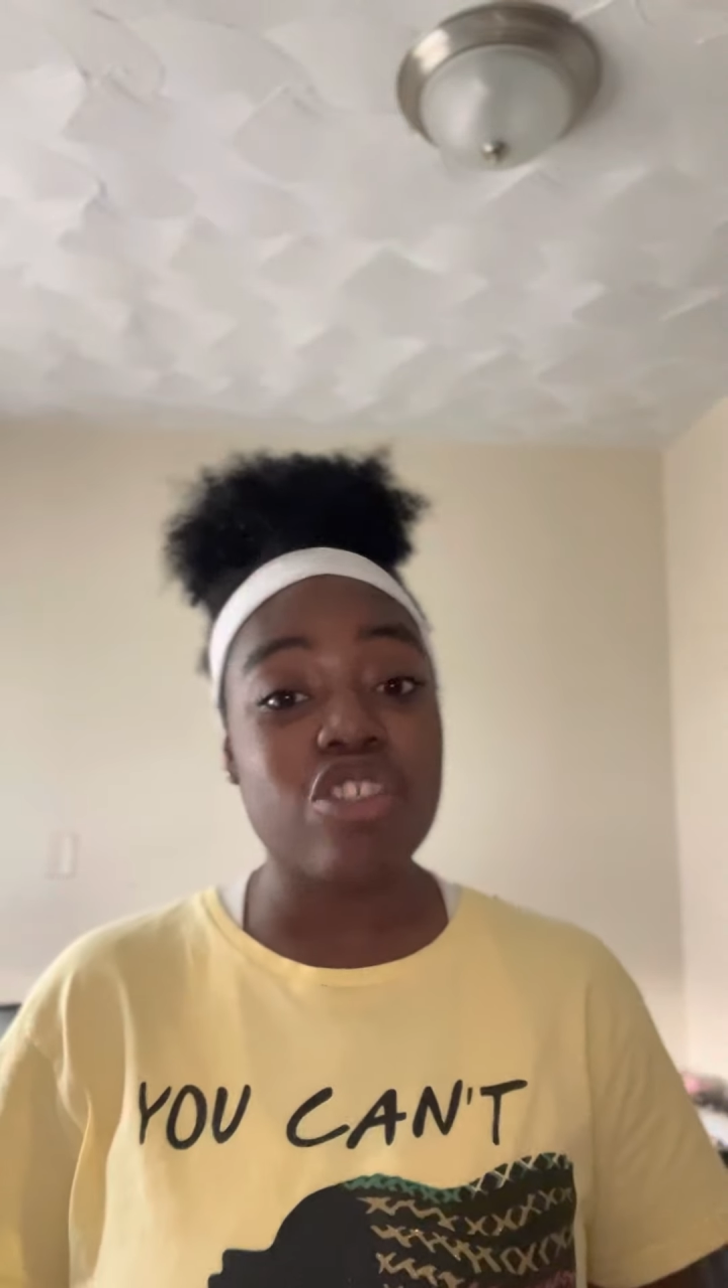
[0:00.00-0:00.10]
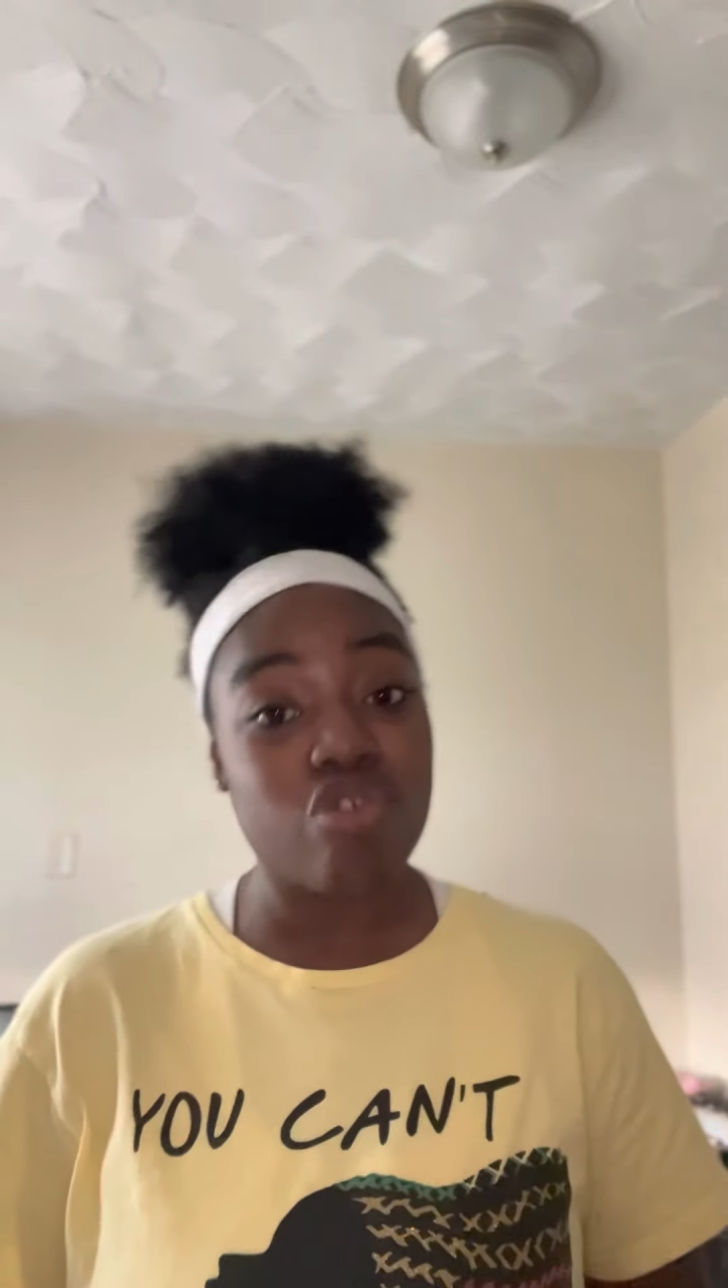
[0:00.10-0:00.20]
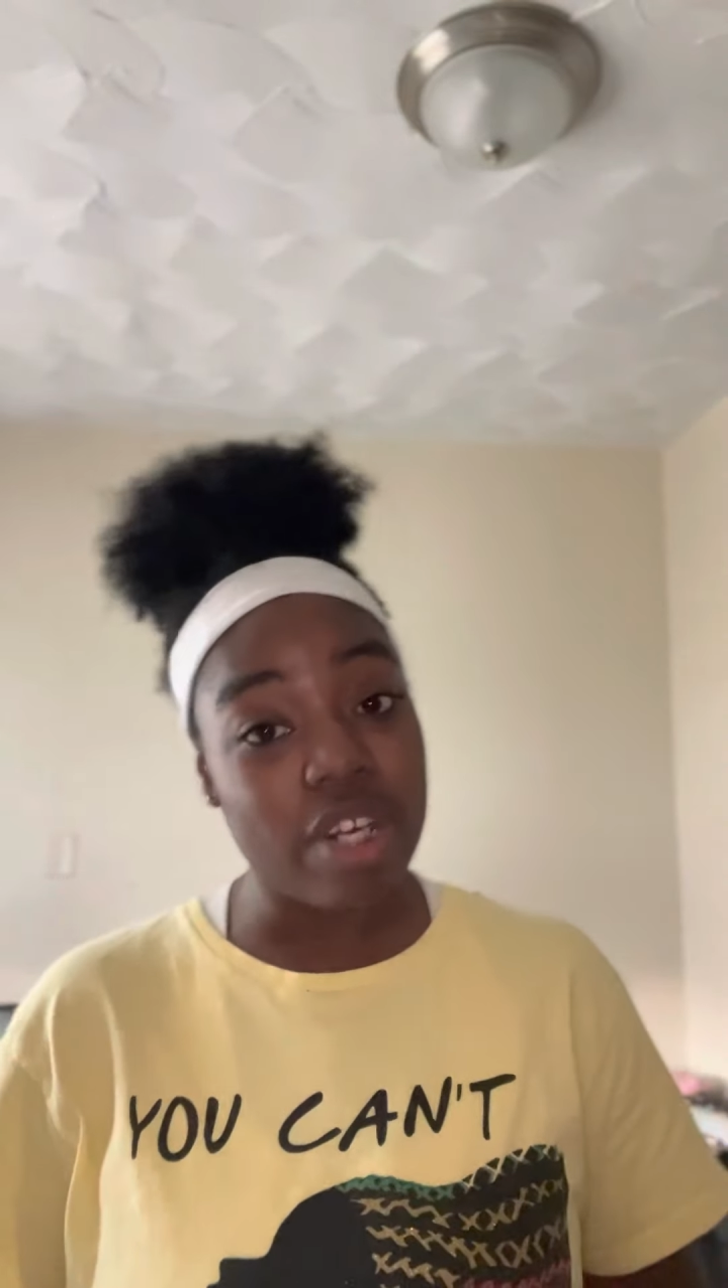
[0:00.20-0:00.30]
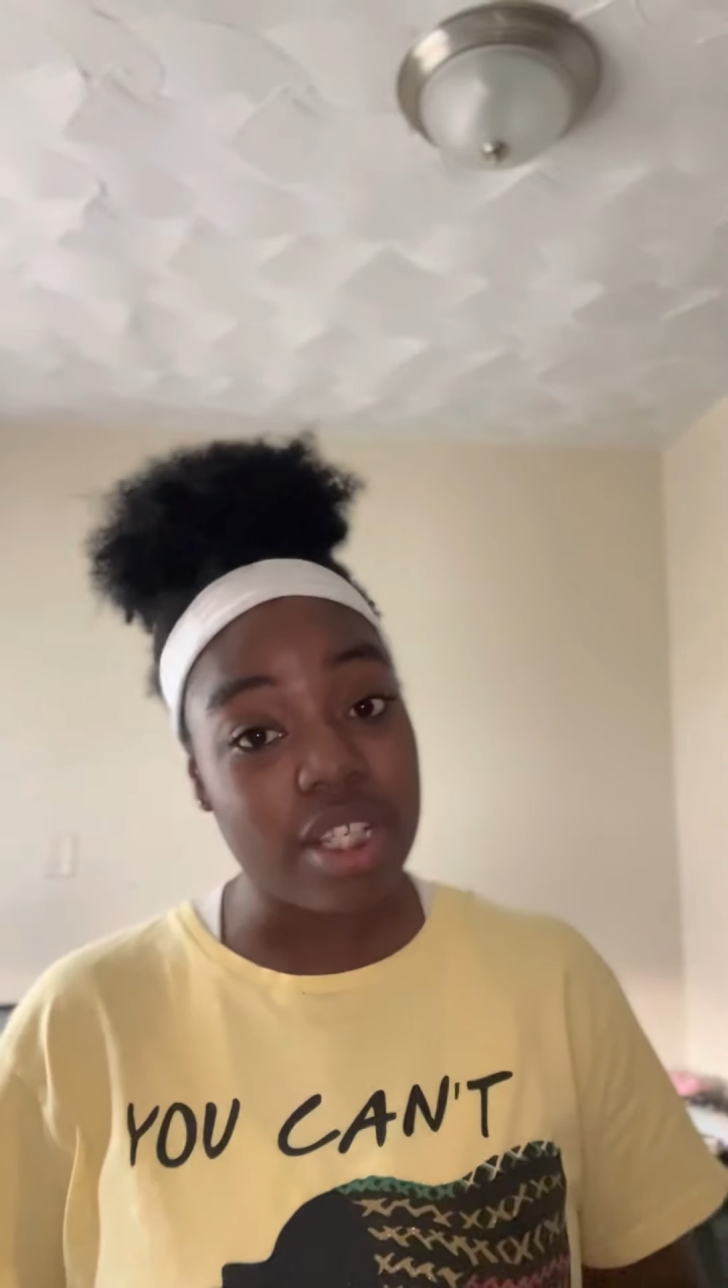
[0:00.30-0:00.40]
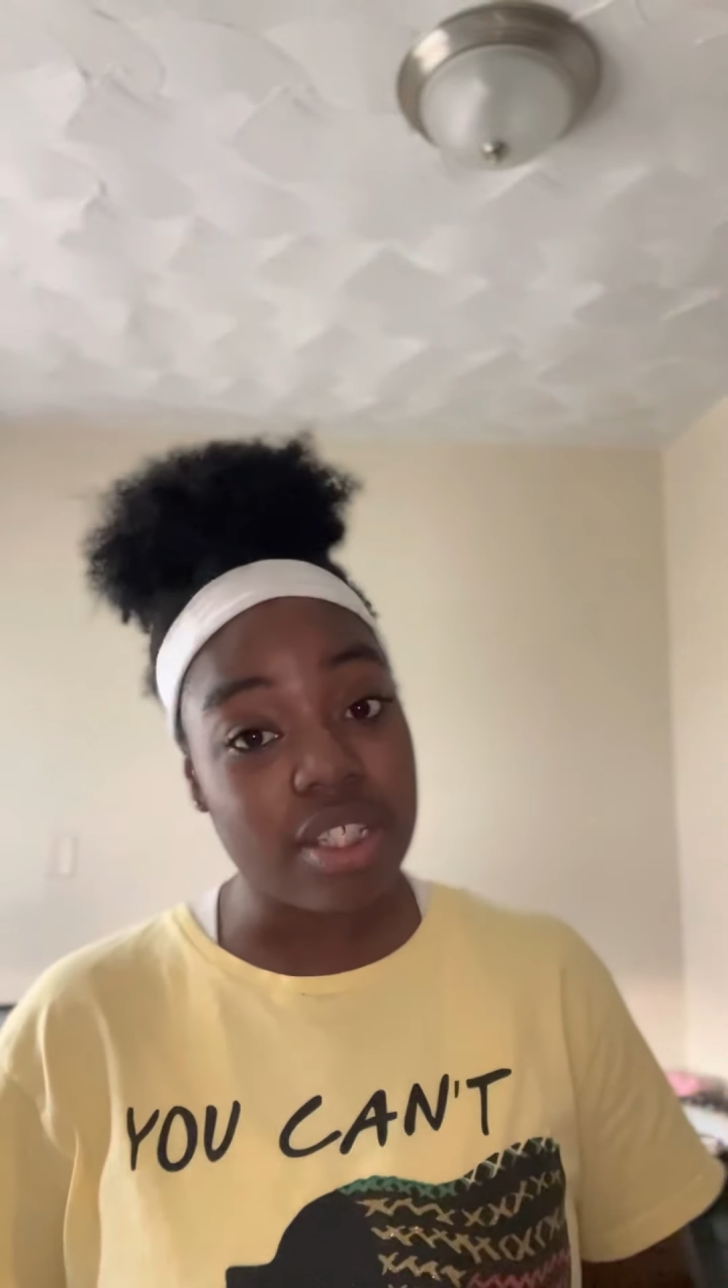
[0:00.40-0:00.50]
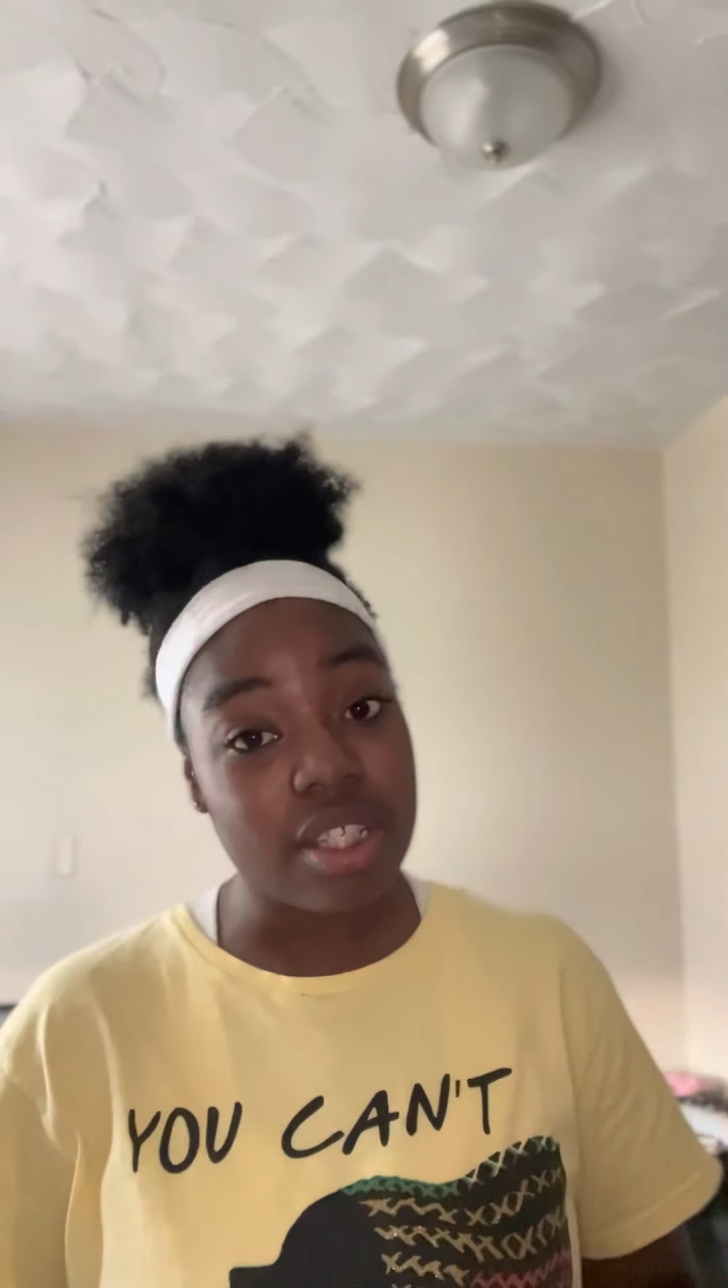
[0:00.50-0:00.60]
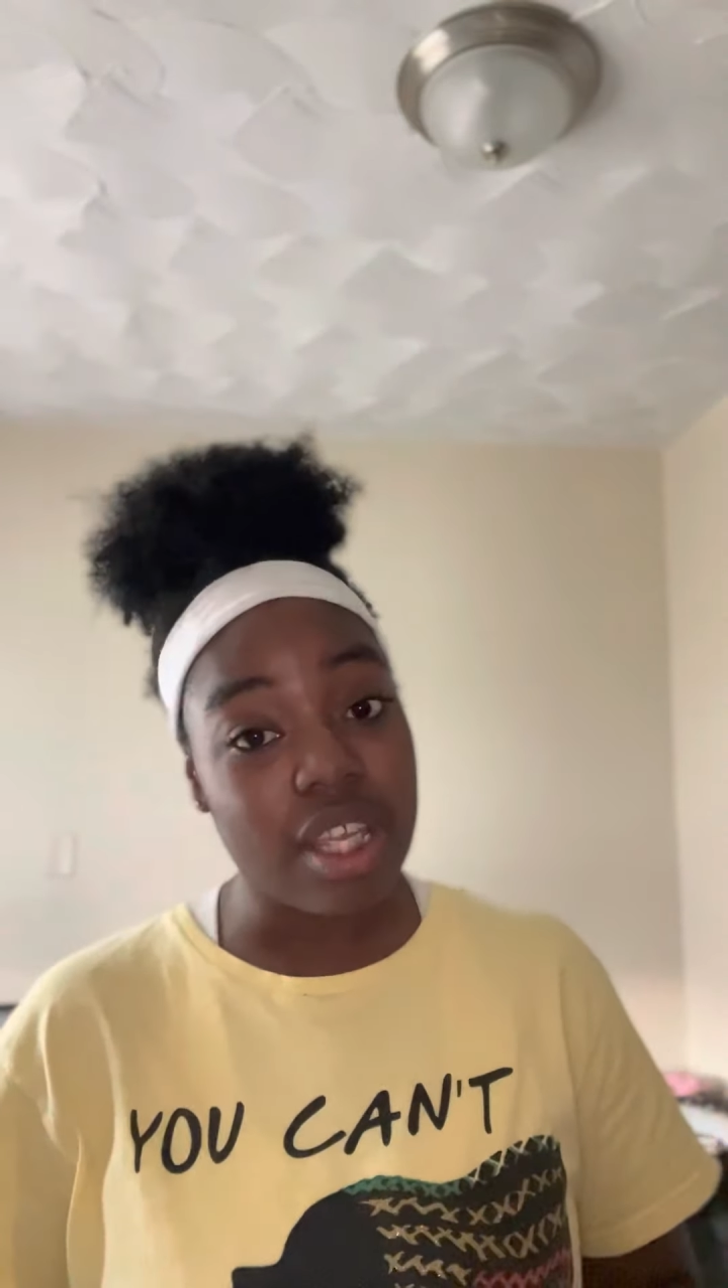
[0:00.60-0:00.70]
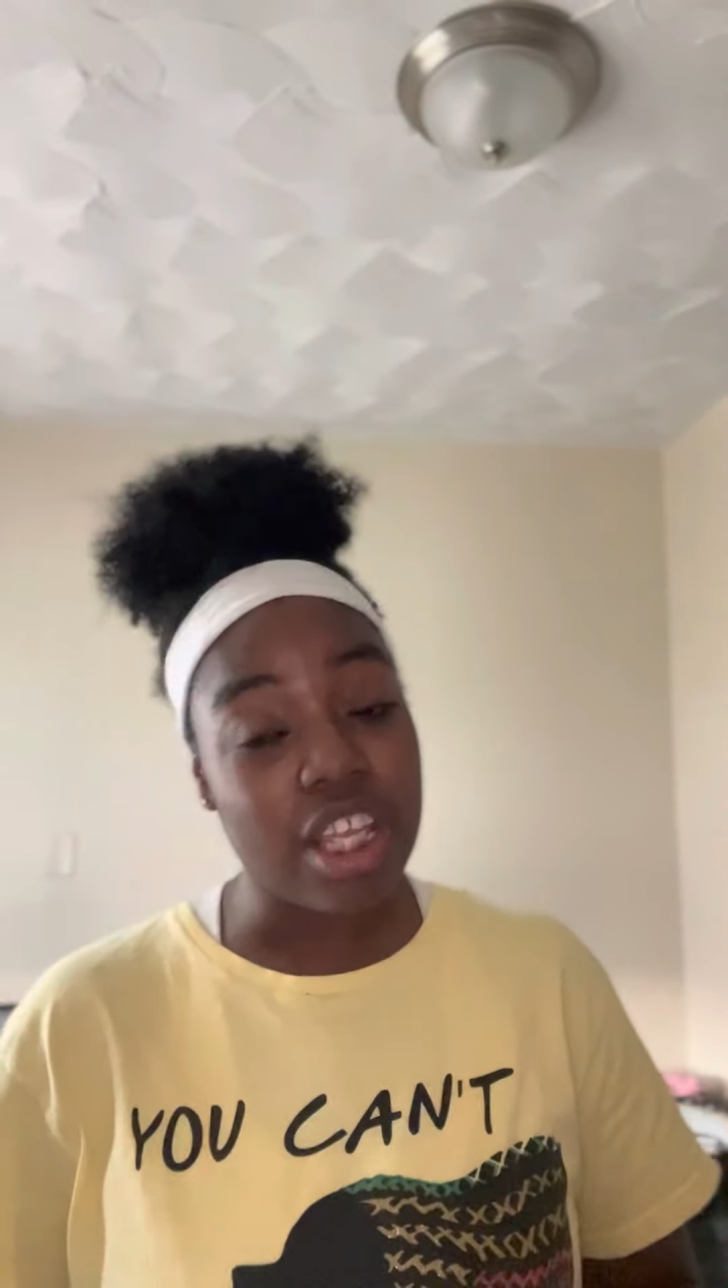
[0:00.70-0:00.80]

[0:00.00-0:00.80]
tricked